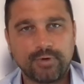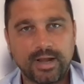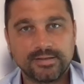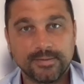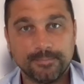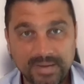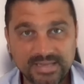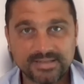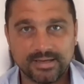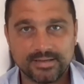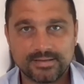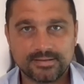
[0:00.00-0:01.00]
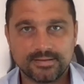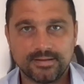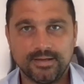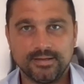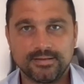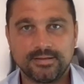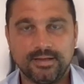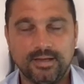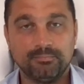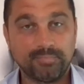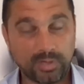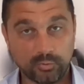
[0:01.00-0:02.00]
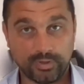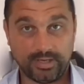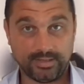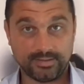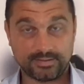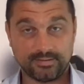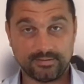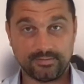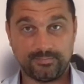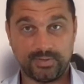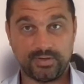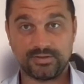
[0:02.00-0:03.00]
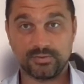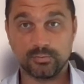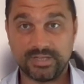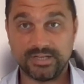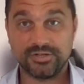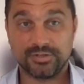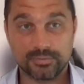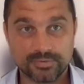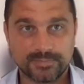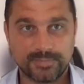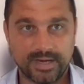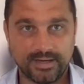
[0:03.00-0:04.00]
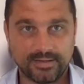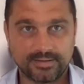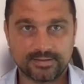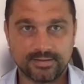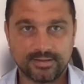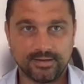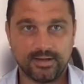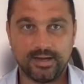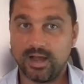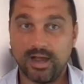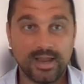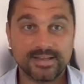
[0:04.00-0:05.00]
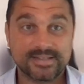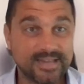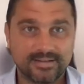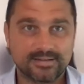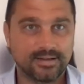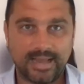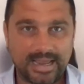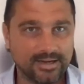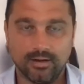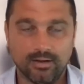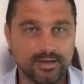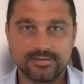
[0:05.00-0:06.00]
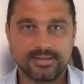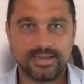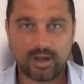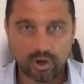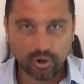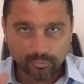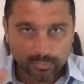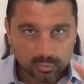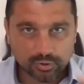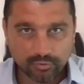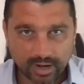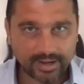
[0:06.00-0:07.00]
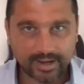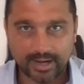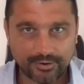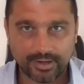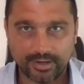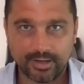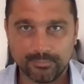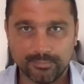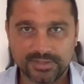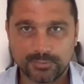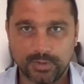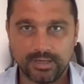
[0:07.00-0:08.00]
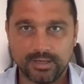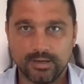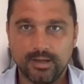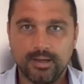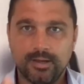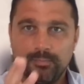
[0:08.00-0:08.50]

threat to business is employees' personal digital space. Like, I assess and analyze that horrible gray area in between